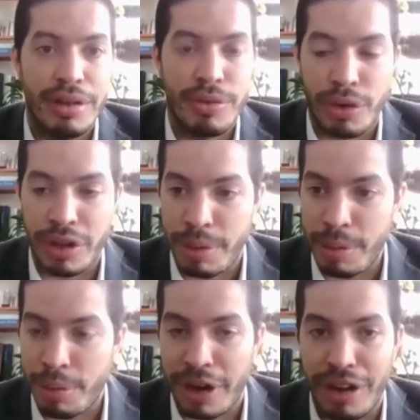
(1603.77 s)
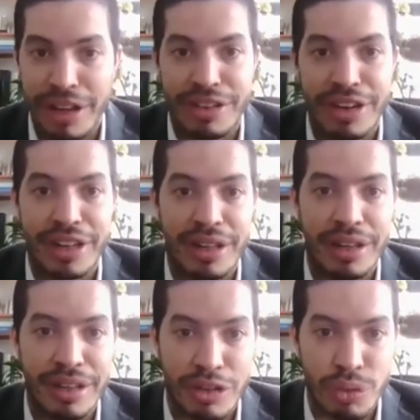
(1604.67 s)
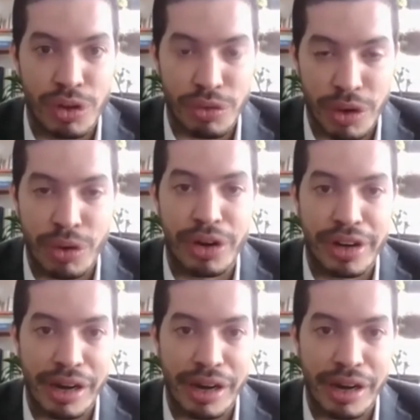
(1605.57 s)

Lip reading: For the people that are listening, this was recorded